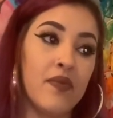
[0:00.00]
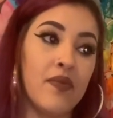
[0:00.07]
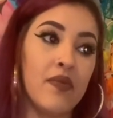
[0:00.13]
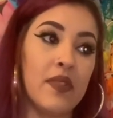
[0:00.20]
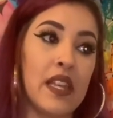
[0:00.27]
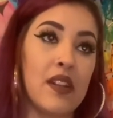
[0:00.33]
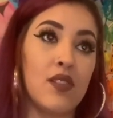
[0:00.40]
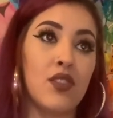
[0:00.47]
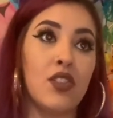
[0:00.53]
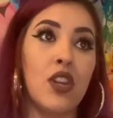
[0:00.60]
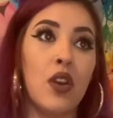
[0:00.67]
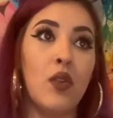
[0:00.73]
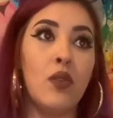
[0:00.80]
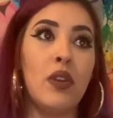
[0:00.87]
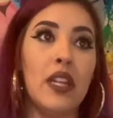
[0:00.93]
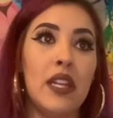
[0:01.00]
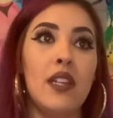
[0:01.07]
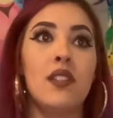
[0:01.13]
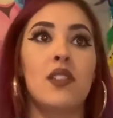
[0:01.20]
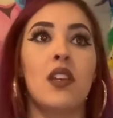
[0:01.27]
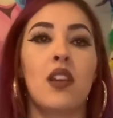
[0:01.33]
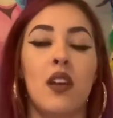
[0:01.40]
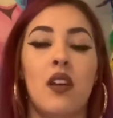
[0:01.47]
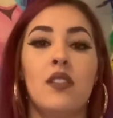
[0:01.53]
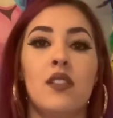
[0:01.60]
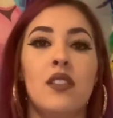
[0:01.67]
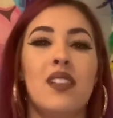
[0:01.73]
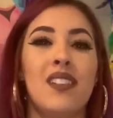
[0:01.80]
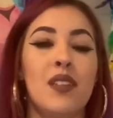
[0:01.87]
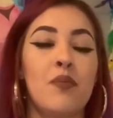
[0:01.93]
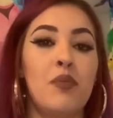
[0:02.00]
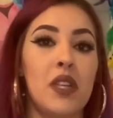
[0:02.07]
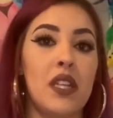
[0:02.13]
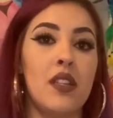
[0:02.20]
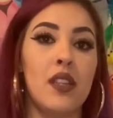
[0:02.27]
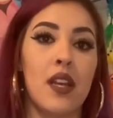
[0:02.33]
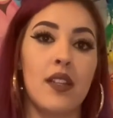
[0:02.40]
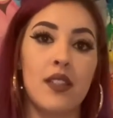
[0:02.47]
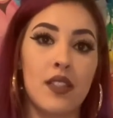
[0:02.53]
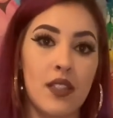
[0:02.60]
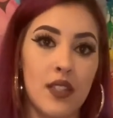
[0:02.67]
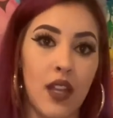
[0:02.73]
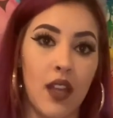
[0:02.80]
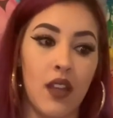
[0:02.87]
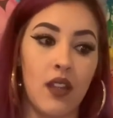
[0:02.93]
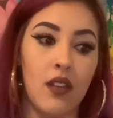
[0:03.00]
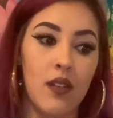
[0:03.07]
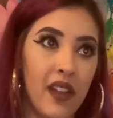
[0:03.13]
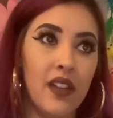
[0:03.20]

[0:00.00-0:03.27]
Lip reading: there's no need to constantly be in that state.